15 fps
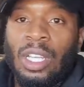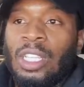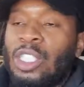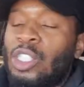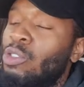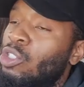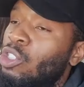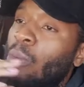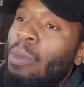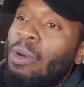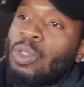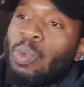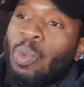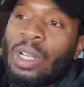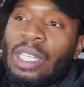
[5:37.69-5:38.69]
So it's
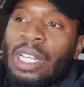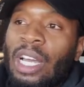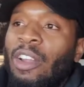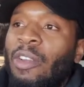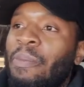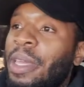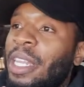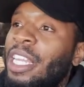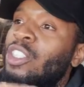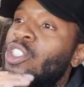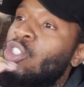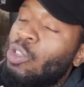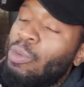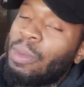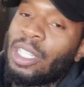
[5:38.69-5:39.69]
almost $1 a
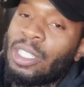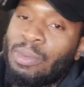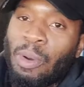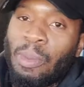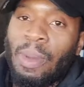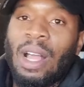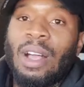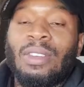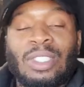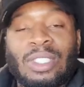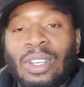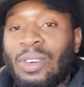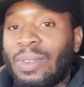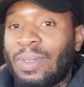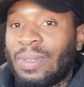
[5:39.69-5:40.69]
minute, 2 minutes per mile.
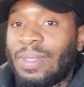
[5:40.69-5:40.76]
So